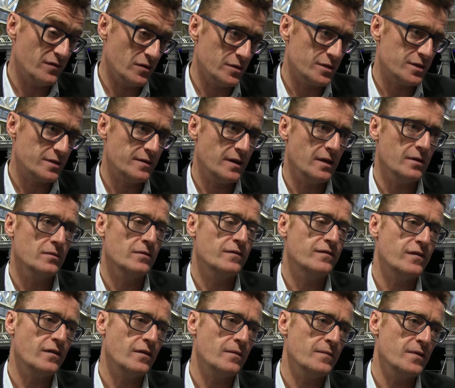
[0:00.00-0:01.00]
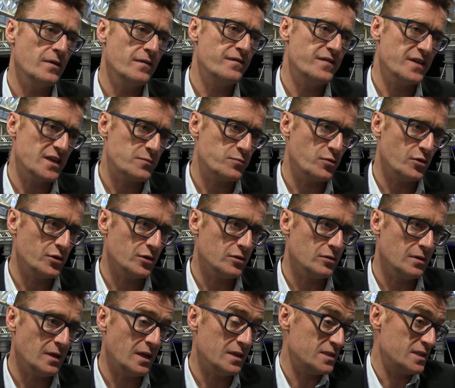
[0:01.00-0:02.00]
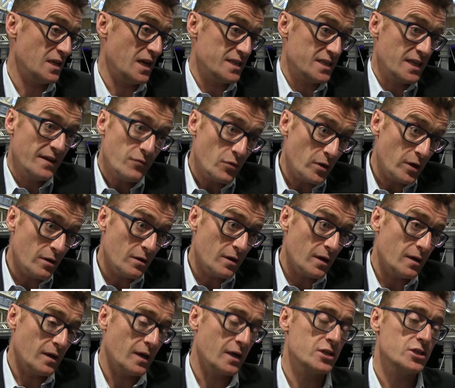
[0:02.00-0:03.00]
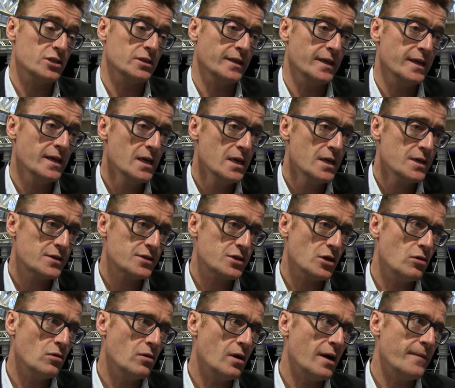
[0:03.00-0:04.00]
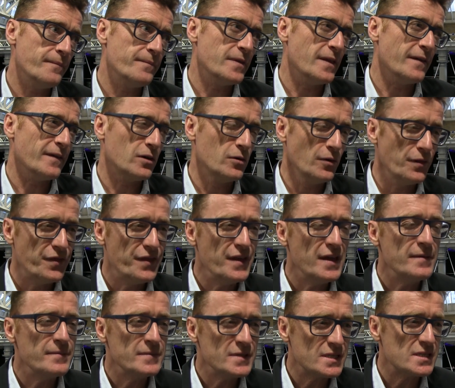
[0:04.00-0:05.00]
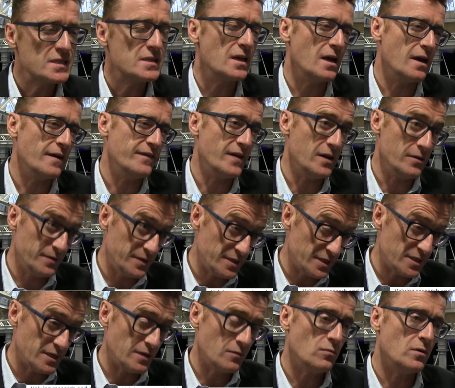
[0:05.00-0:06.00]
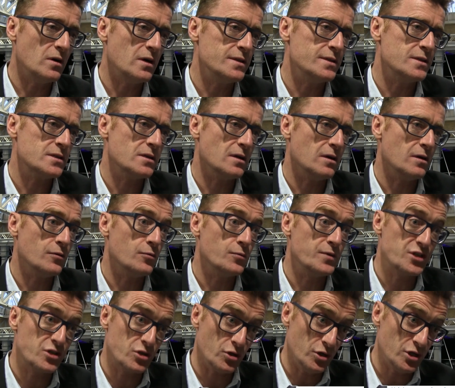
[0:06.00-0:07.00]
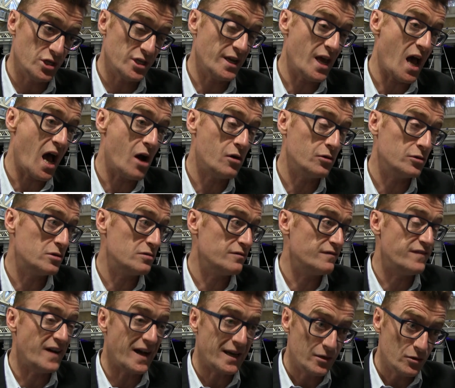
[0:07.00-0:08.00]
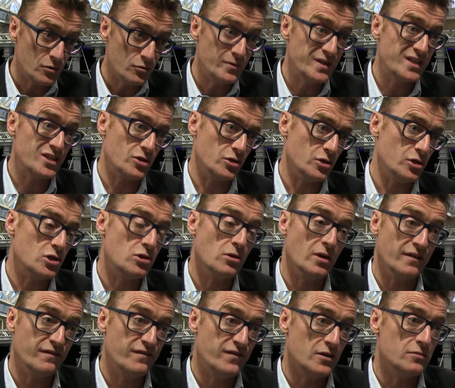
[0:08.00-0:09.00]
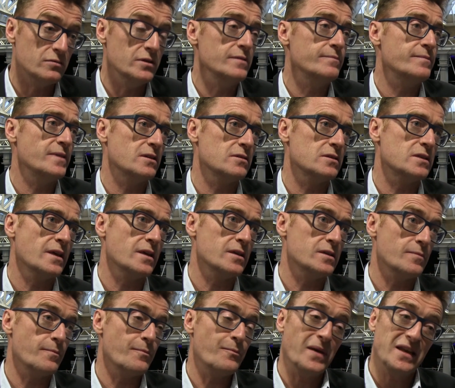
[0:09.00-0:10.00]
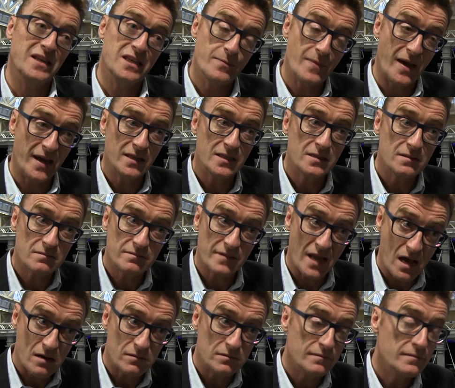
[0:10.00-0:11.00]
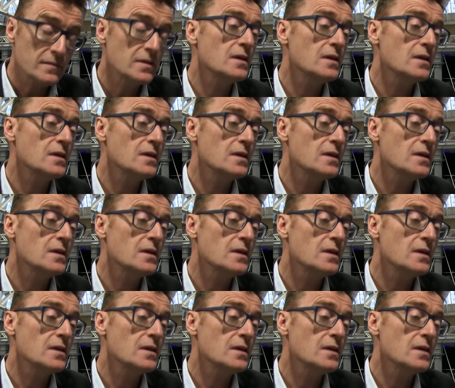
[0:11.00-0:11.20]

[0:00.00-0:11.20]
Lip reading: First, from the FIX protocol as every year actually. So good themes, very interesting ones on research and how to value research going forward, because there is a big debate now